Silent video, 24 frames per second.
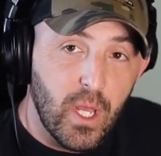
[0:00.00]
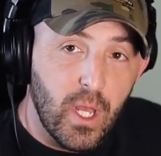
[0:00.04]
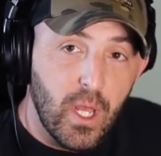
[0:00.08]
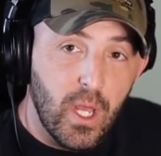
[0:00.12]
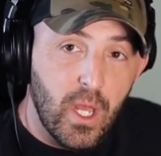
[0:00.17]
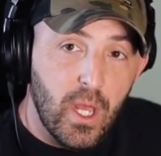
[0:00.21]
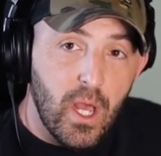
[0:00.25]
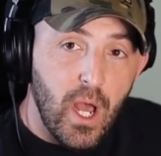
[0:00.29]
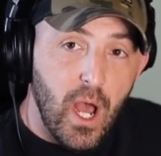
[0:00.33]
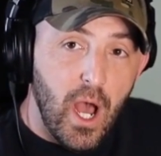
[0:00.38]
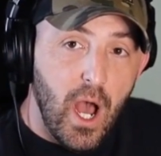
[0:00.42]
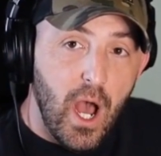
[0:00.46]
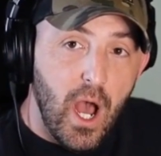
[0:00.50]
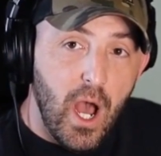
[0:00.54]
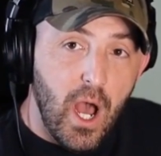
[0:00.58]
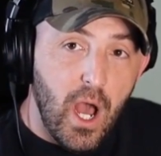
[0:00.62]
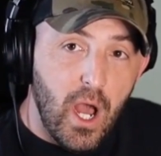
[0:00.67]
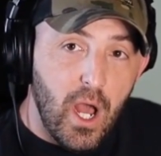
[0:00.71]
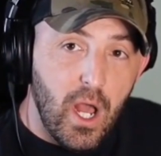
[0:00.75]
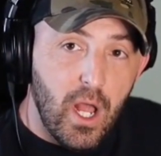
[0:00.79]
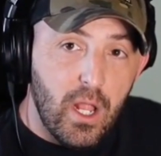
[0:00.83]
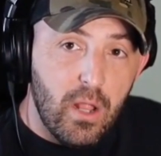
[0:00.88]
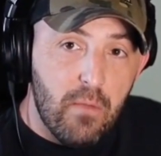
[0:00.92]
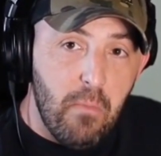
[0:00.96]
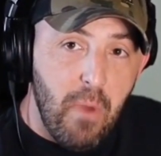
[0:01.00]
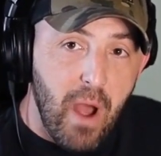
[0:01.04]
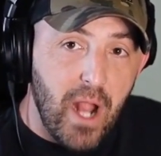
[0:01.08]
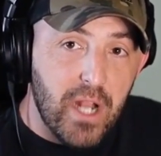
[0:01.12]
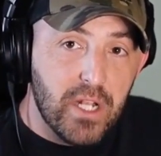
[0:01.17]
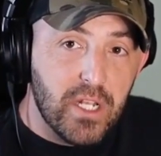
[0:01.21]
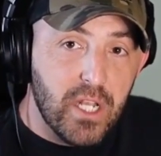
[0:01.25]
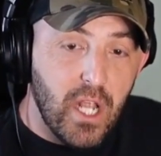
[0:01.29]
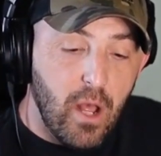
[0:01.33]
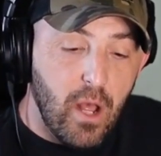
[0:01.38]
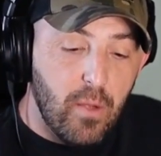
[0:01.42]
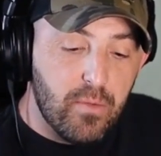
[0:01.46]
My
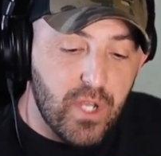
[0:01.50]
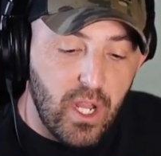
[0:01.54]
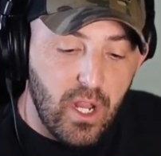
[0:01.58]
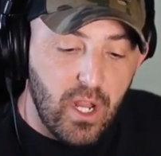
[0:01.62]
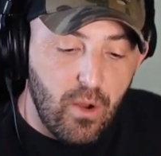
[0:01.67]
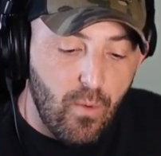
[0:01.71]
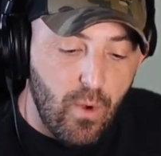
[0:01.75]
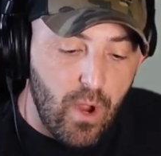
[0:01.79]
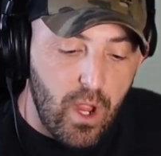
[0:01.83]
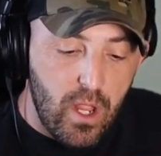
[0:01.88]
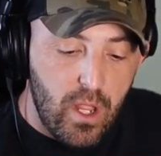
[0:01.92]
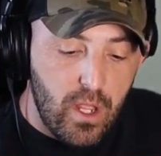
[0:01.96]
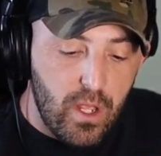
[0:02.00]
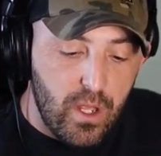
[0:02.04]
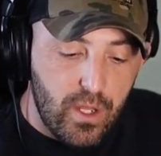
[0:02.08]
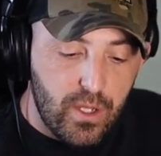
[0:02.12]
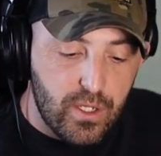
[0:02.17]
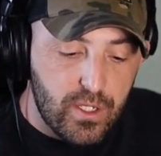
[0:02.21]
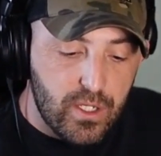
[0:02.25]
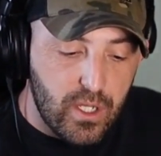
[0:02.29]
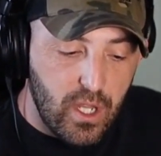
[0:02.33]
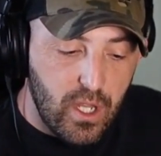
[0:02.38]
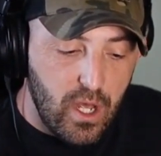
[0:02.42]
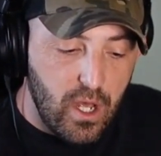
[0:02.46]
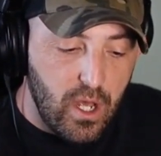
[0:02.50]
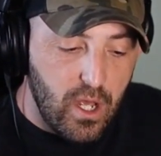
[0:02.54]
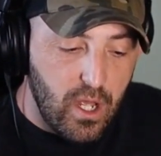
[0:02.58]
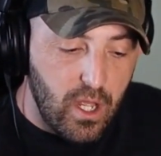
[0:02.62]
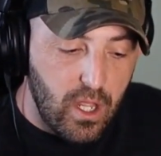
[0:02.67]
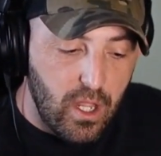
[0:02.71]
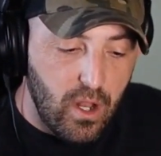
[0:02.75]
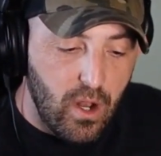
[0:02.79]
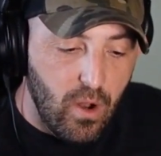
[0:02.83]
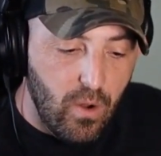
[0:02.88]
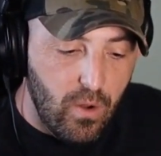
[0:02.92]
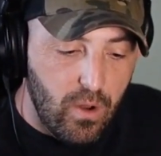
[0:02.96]
top takeaway is,
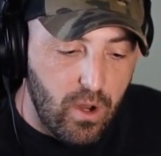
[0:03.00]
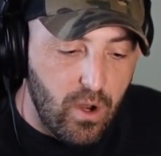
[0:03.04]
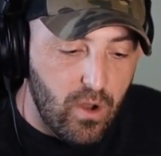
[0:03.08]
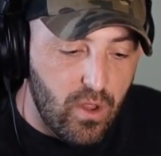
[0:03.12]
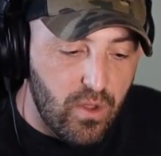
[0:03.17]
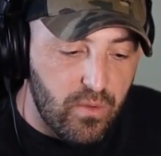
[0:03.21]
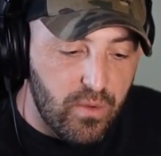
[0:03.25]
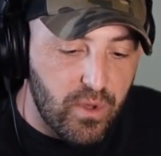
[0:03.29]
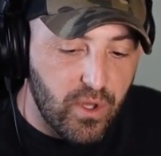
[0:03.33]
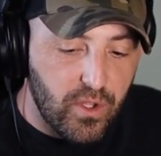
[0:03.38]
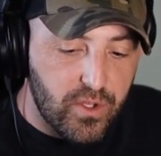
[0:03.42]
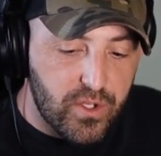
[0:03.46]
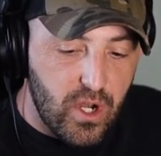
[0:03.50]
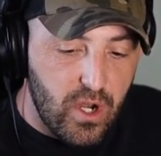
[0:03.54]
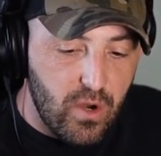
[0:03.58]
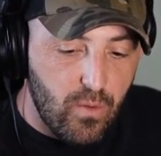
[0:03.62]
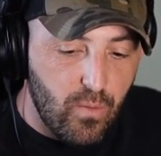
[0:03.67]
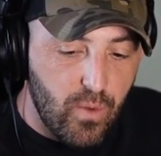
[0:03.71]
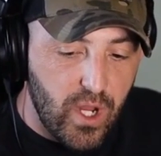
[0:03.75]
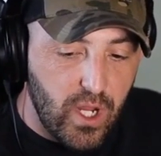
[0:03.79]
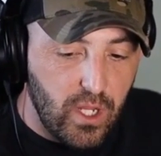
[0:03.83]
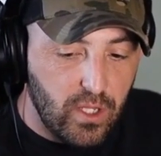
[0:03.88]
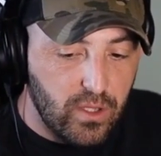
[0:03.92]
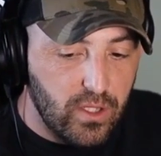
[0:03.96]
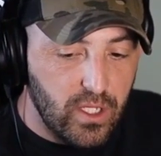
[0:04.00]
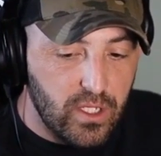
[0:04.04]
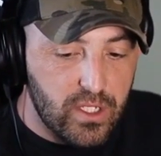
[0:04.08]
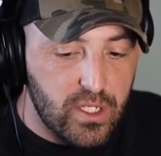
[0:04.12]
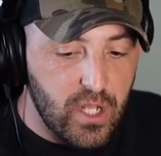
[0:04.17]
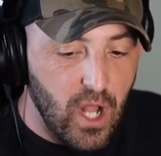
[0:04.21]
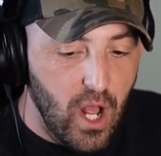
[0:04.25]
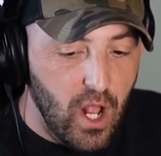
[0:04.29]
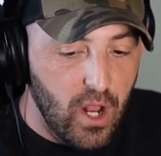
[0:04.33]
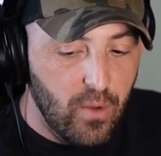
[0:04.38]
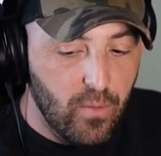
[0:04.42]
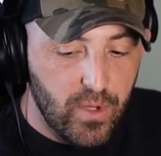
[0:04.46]
you're in the military, we get things
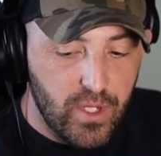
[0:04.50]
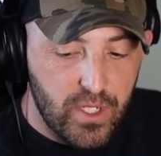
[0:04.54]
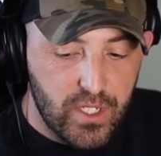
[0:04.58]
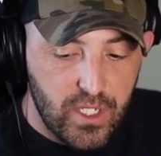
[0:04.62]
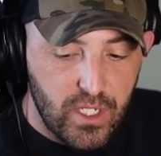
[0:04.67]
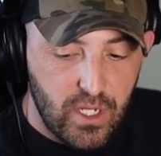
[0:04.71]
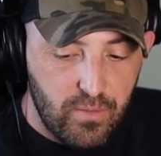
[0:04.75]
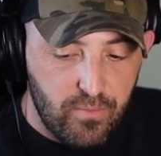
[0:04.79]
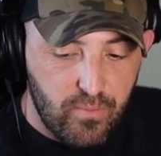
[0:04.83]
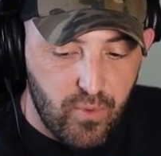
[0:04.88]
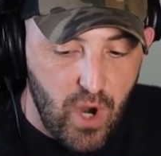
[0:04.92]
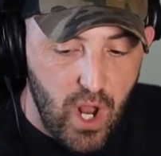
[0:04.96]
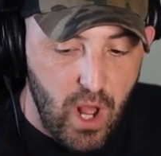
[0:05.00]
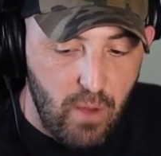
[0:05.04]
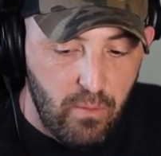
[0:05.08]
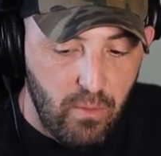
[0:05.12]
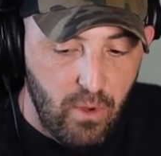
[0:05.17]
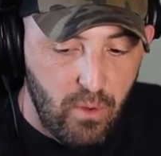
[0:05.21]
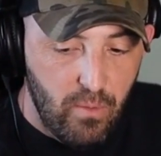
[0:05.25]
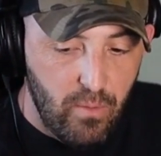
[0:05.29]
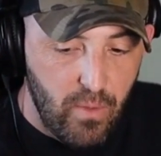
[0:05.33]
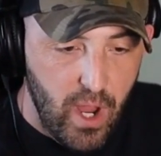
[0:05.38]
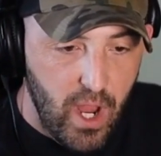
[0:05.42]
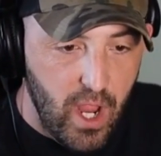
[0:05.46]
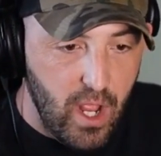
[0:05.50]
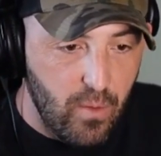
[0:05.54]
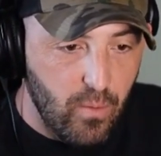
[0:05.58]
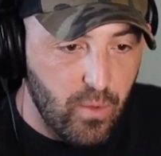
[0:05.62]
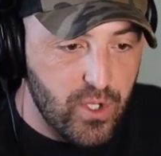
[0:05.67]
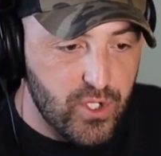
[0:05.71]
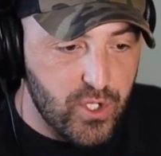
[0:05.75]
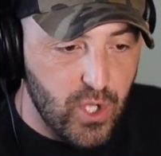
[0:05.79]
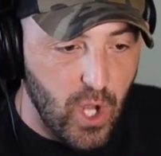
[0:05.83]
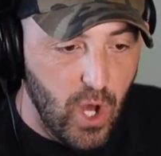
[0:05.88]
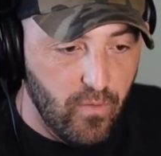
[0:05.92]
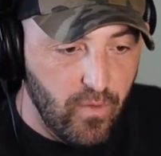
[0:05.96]
done. We see a problem and we
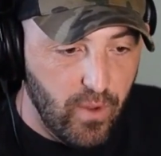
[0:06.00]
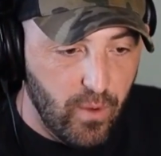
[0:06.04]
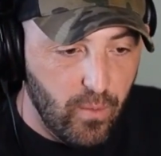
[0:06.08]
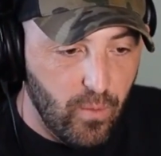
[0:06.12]
solve it.